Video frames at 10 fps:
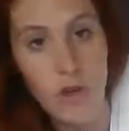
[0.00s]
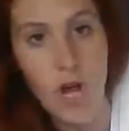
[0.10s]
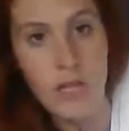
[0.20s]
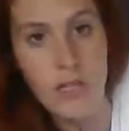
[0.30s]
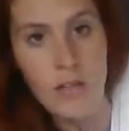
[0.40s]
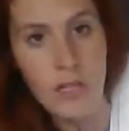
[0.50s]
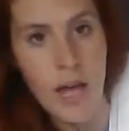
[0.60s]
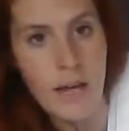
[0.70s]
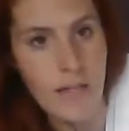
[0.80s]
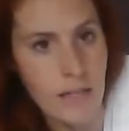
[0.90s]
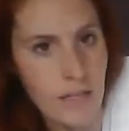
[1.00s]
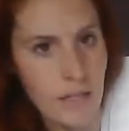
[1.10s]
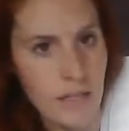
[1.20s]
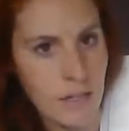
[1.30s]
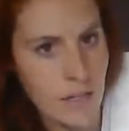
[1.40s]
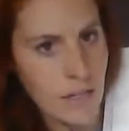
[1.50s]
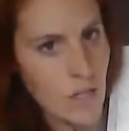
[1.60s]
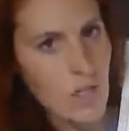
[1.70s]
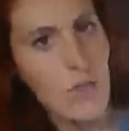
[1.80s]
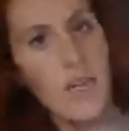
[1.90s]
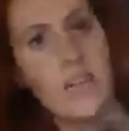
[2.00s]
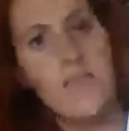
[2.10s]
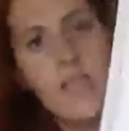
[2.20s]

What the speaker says: draw a little line. You can't